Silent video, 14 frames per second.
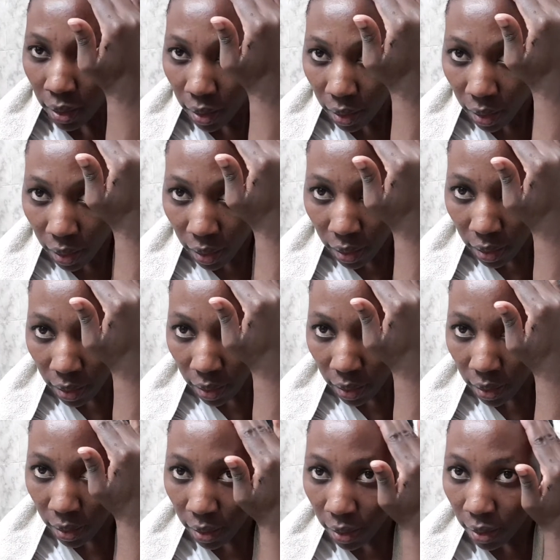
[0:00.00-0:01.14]
And
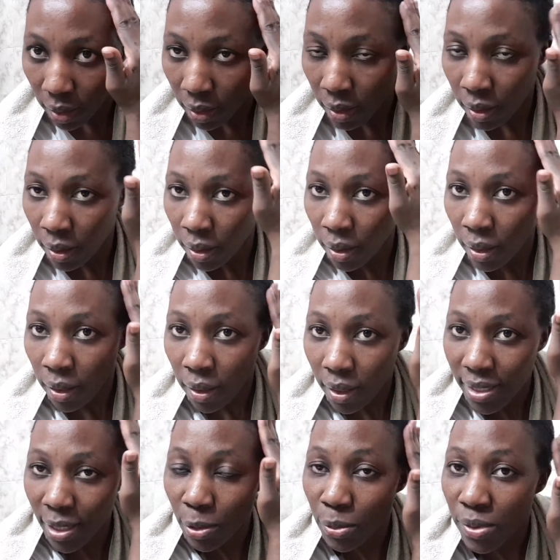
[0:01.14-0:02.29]
the
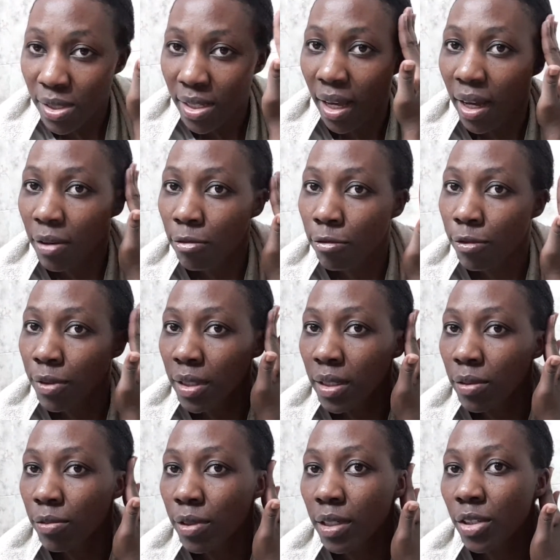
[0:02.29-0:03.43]
salons there are
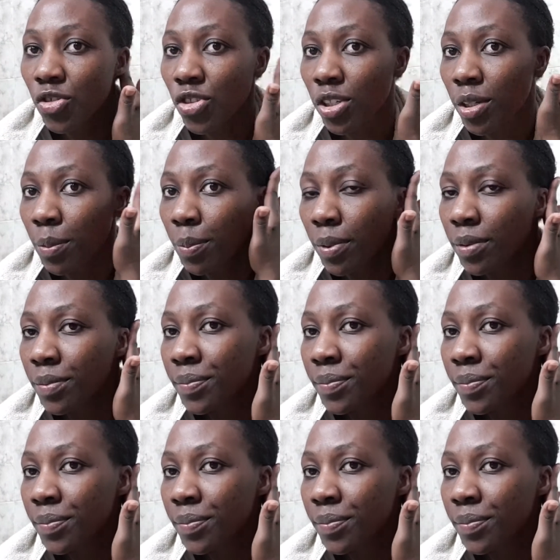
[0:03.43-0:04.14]
really cheap.